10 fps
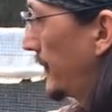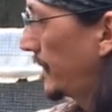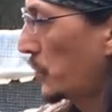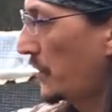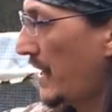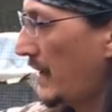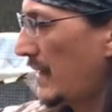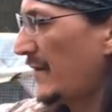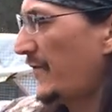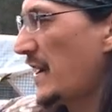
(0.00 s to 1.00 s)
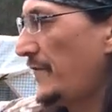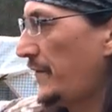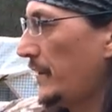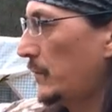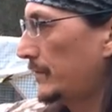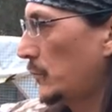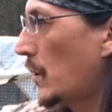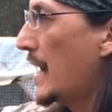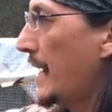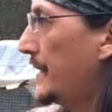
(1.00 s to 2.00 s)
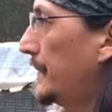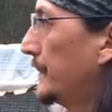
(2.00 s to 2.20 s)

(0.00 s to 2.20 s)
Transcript: 5 feet wide.